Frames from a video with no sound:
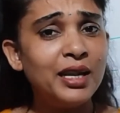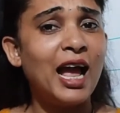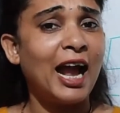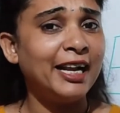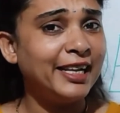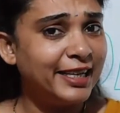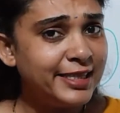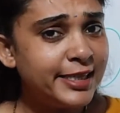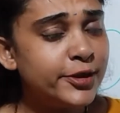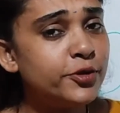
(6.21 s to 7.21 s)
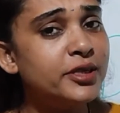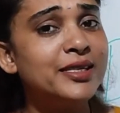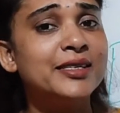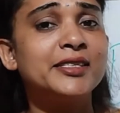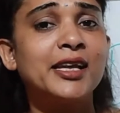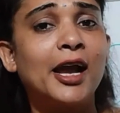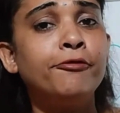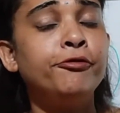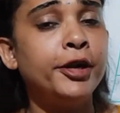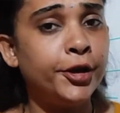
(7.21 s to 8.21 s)
and easy to
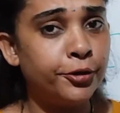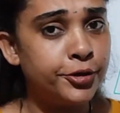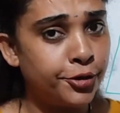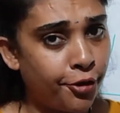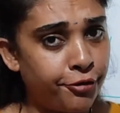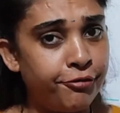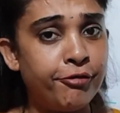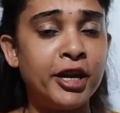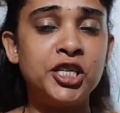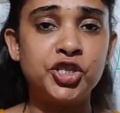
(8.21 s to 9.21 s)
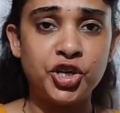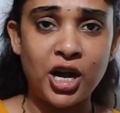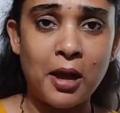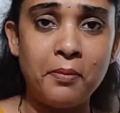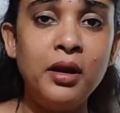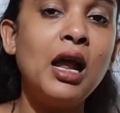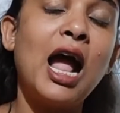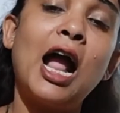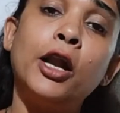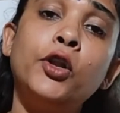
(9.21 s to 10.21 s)
understand videos on French grammar
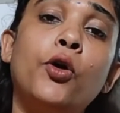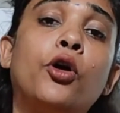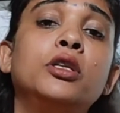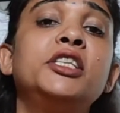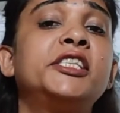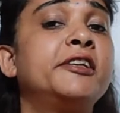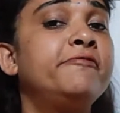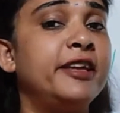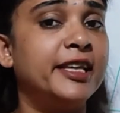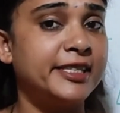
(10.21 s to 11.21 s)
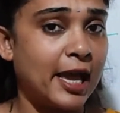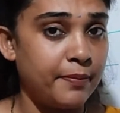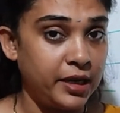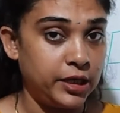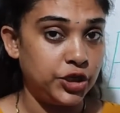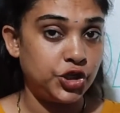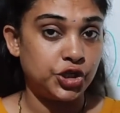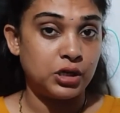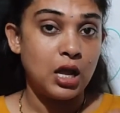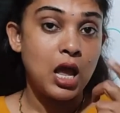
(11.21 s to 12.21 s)
and on DELF
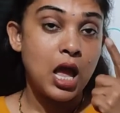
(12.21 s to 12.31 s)
examination.